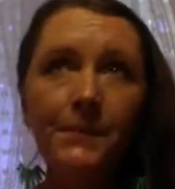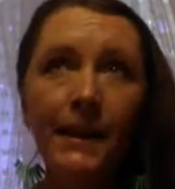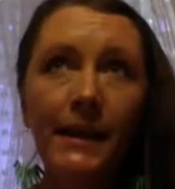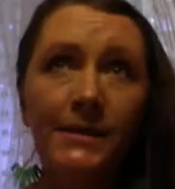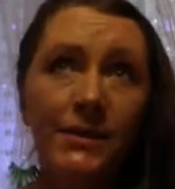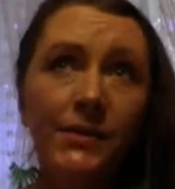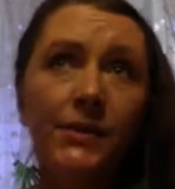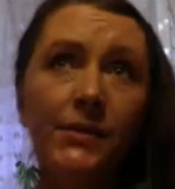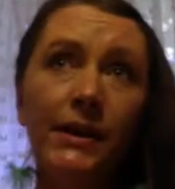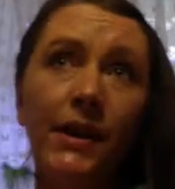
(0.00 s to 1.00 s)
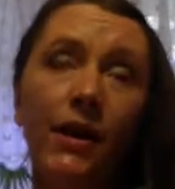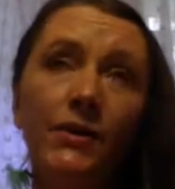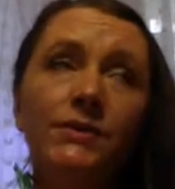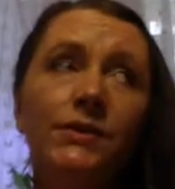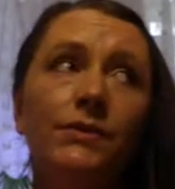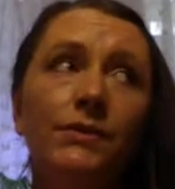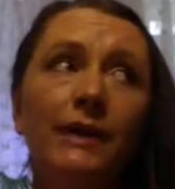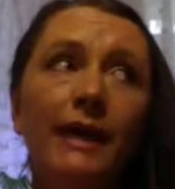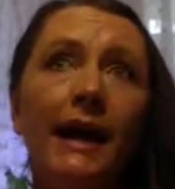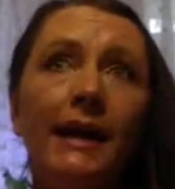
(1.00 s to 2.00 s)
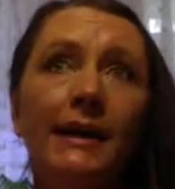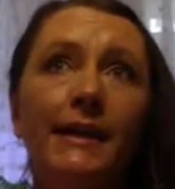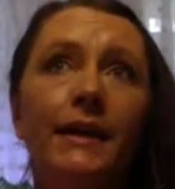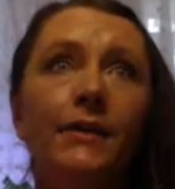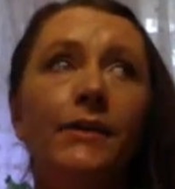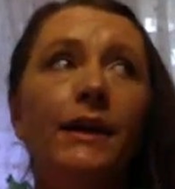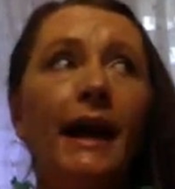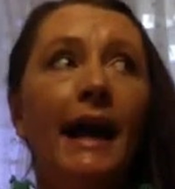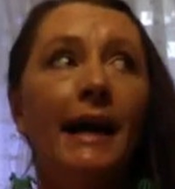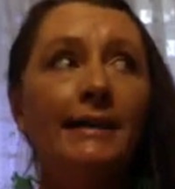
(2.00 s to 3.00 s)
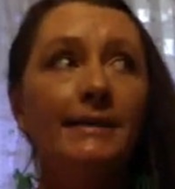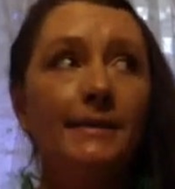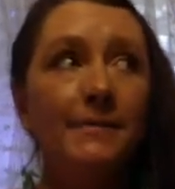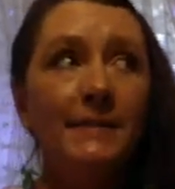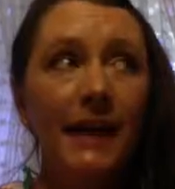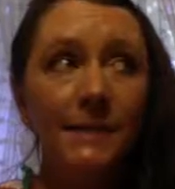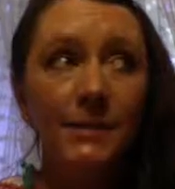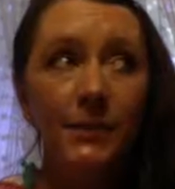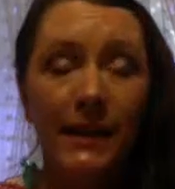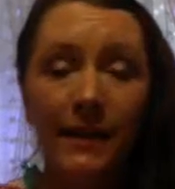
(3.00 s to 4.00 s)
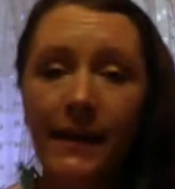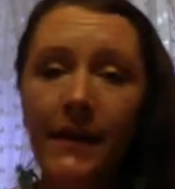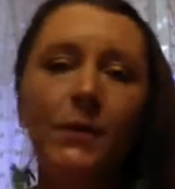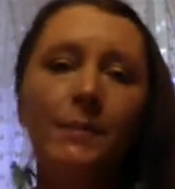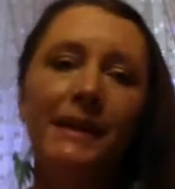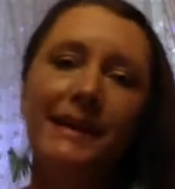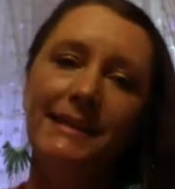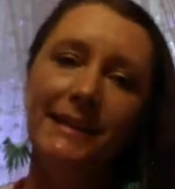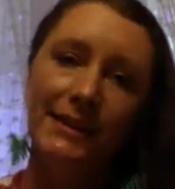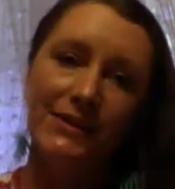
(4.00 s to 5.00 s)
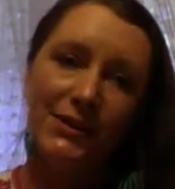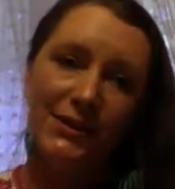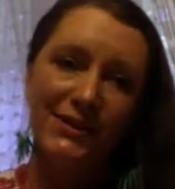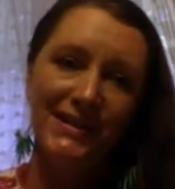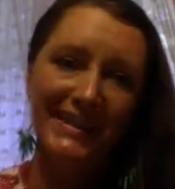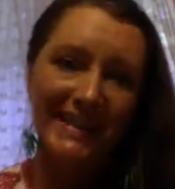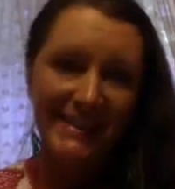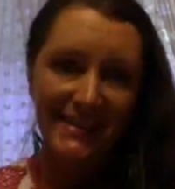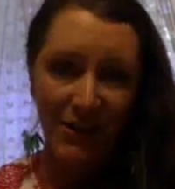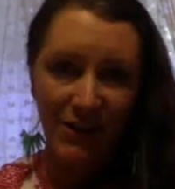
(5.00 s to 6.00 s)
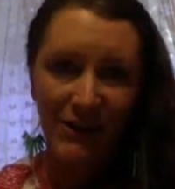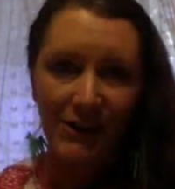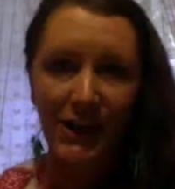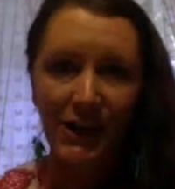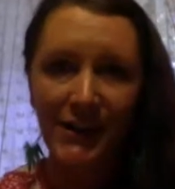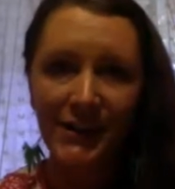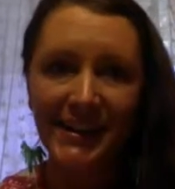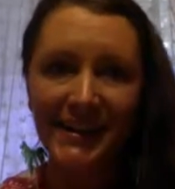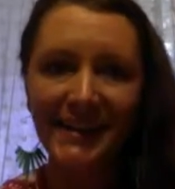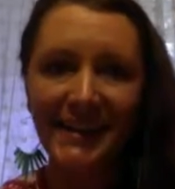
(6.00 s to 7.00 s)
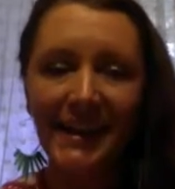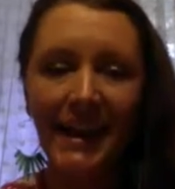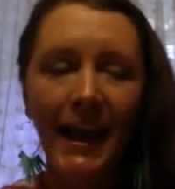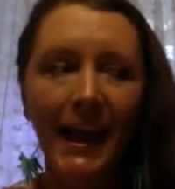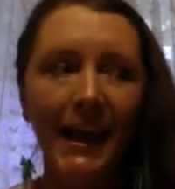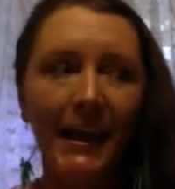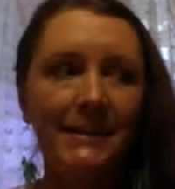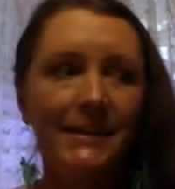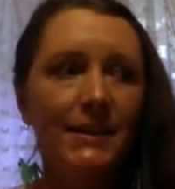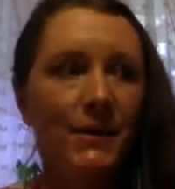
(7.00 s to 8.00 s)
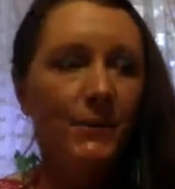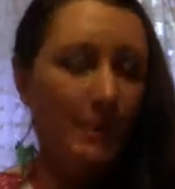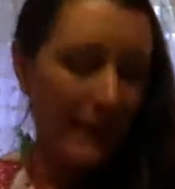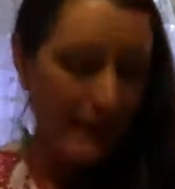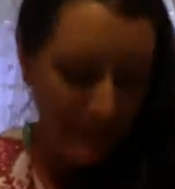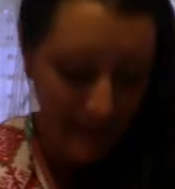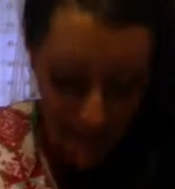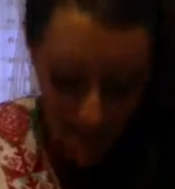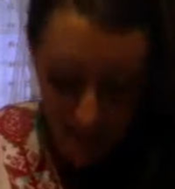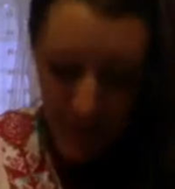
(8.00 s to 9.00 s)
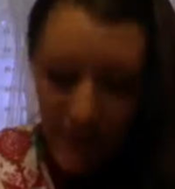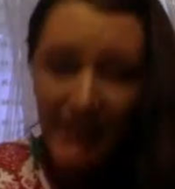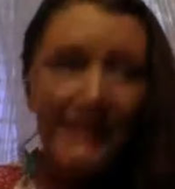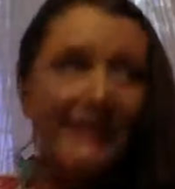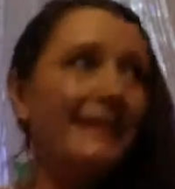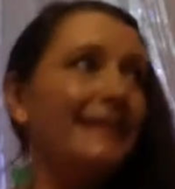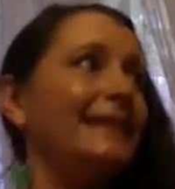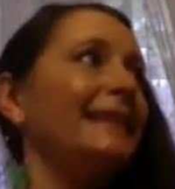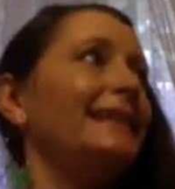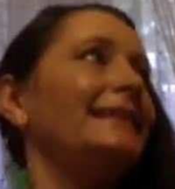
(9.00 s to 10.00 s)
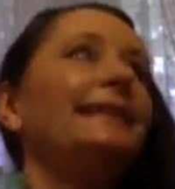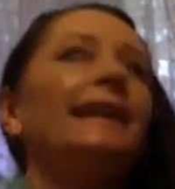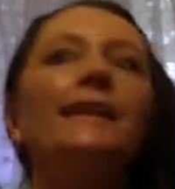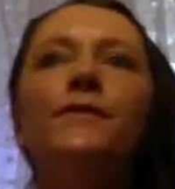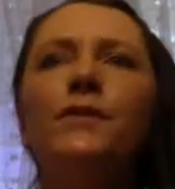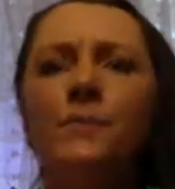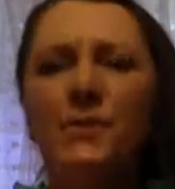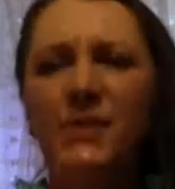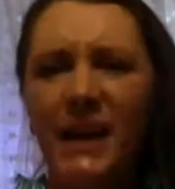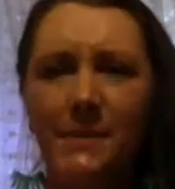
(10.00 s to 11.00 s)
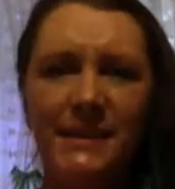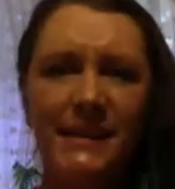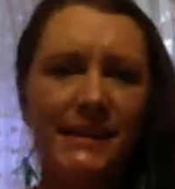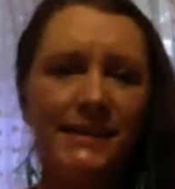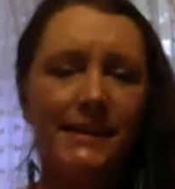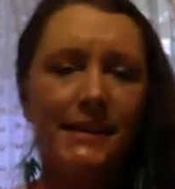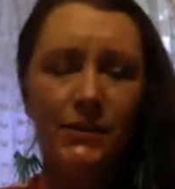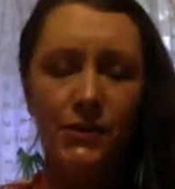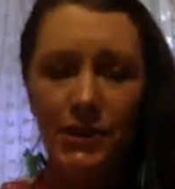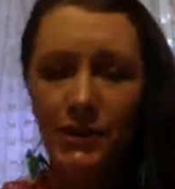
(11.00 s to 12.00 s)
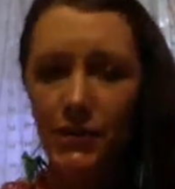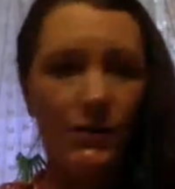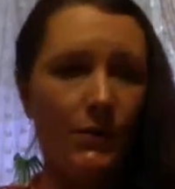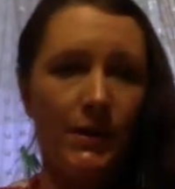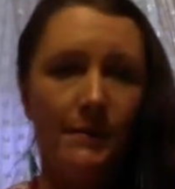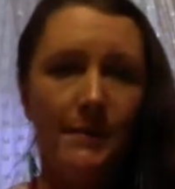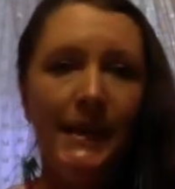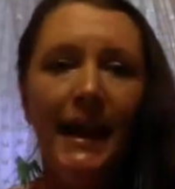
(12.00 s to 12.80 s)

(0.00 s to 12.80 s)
And so you can also look at it, though, as sometimes we think we're planting certain seeds in our inner garden, and we might be like, ooh, look at these seeds, and then the full moon comes and it's a little shit storm.